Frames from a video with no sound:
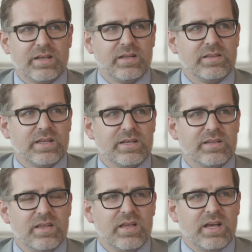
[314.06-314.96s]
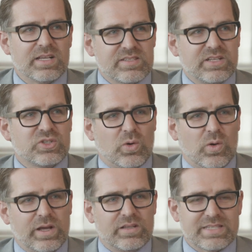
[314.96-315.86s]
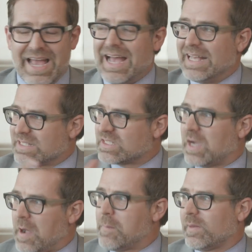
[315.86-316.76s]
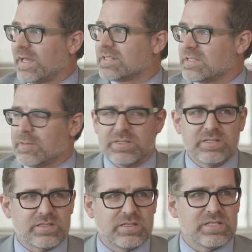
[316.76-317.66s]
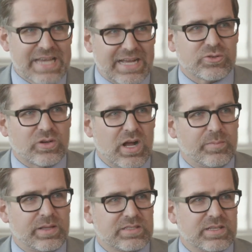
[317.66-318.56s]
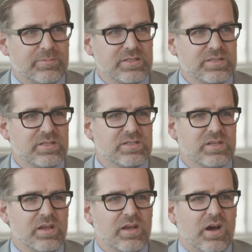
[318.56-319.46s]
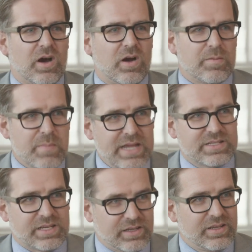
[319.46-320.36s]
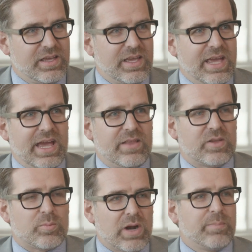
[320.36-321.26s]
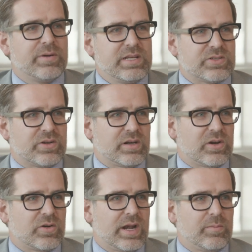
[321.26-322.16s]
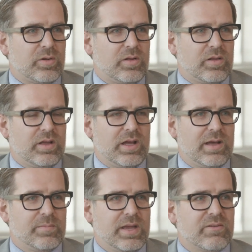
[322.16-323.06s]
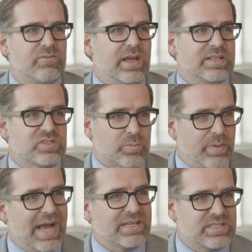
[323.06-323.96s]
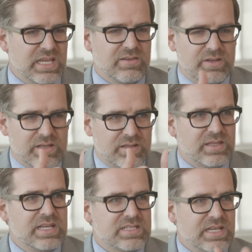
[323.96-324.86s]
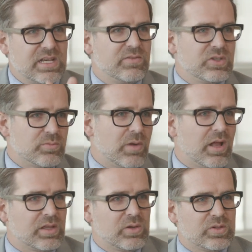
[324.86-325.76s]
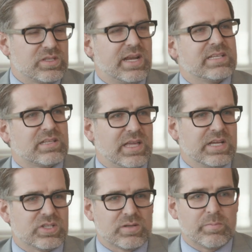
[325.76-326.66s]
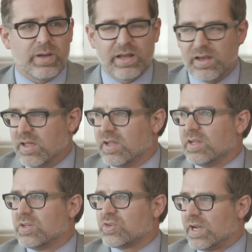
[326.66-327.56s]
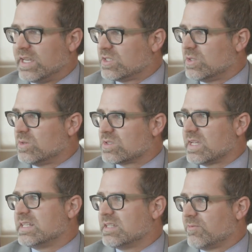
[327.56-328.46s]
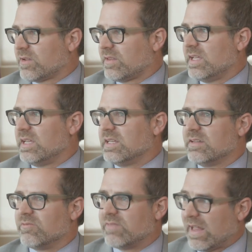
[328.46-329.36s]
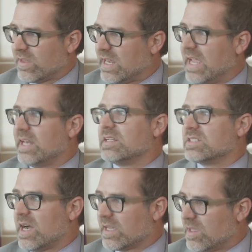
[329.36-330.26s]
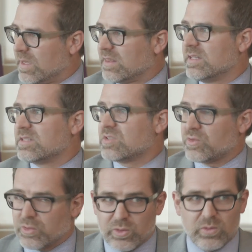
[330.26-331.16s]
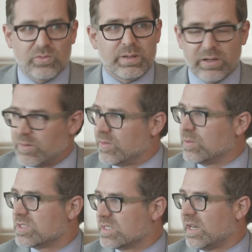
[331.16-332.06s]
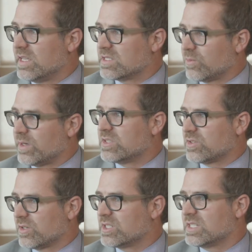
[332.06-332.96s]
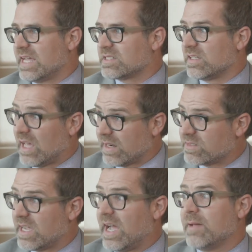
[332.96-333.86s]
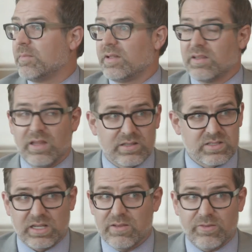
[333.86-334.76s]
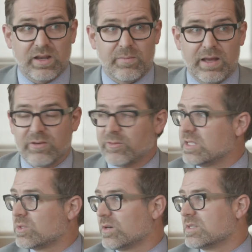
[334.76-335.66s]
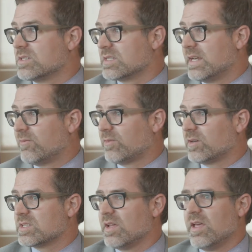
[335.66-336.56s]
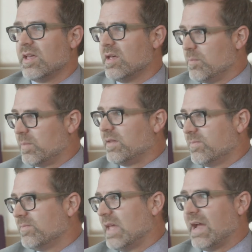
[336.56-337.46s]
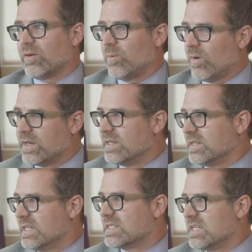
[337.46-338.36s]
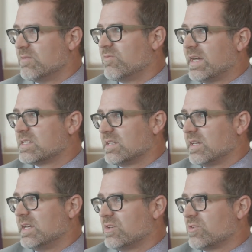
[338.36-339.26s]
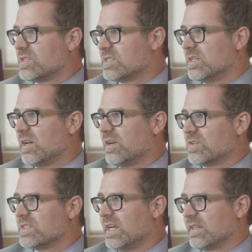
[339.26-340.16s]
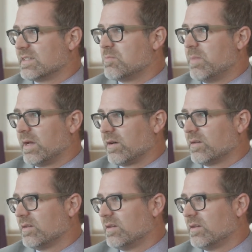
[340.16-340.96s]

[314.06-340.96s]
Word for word: That, that essential oils as complex substances, natural complex substances, are amazing. And their properties are incredible um, and, and surpass even these individual molecules in isolation. But trying to scientifically validate, document this through peer reviewed studies and research takes a lot of time, a significant amount of resources and efforts, but everyone is invested in interest into understanding this better.